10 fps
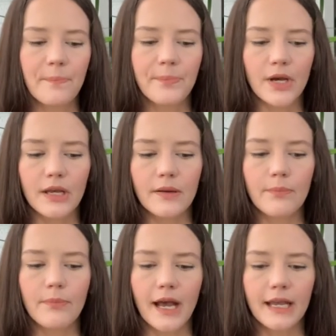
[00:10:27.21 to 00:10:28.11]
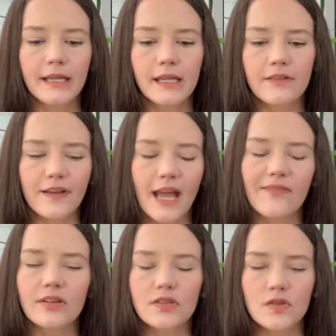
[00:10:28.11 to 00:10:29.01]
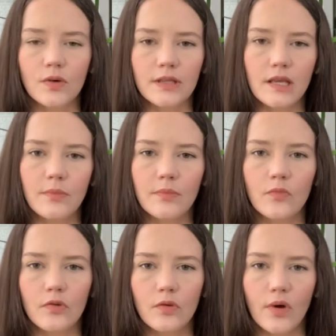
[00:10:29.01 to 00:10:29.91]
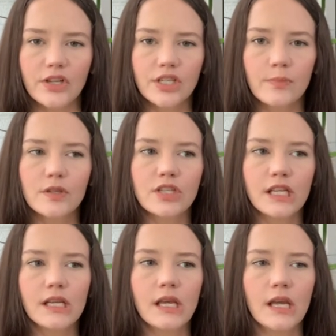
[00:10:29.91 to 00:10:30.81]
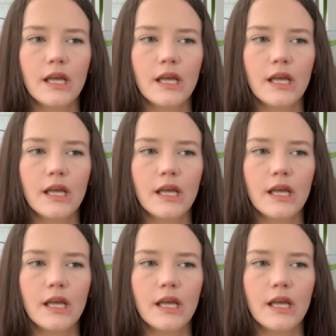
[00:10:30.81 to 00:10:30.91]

but mine, if I haven't destroyed them with the washing machine,